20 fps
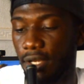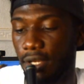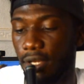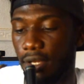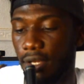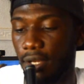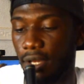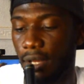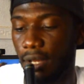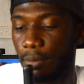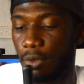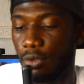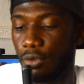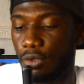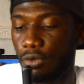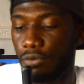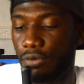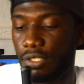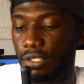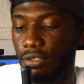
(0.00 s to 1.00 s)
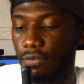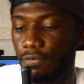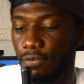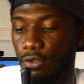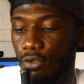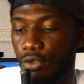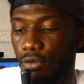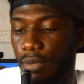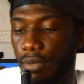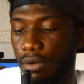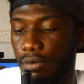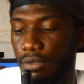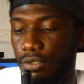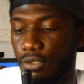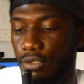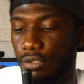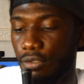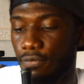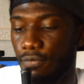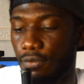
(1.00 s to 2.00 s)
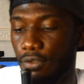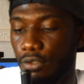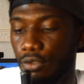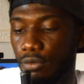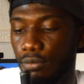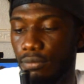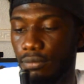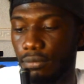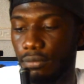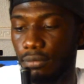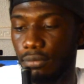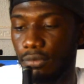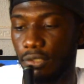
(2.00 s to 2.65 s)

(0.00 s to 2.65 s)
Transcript: I'm going to increase the volume and reduce the volume.